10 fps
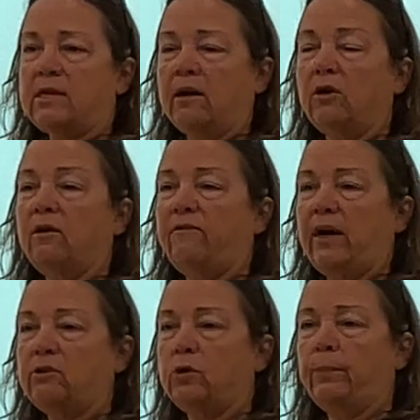that gonna
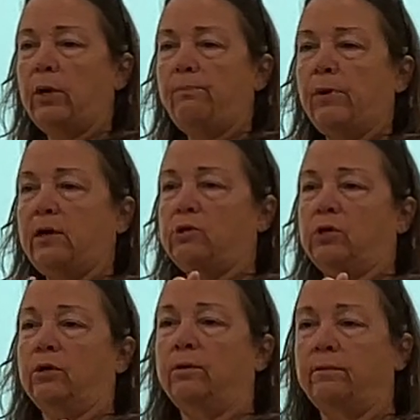affect your blood
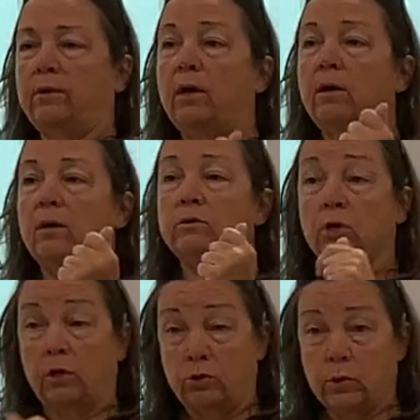pressure? It's
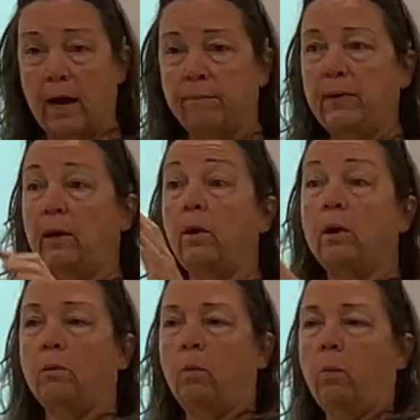gonna drop it.
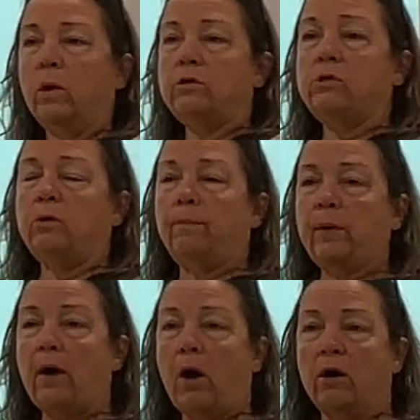What's your
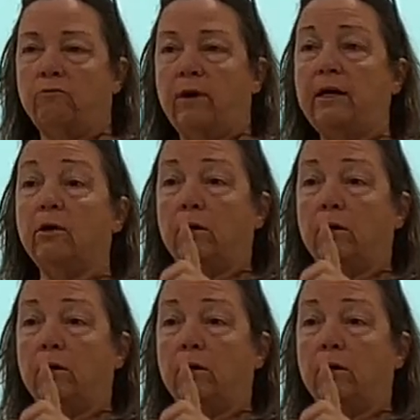heart rate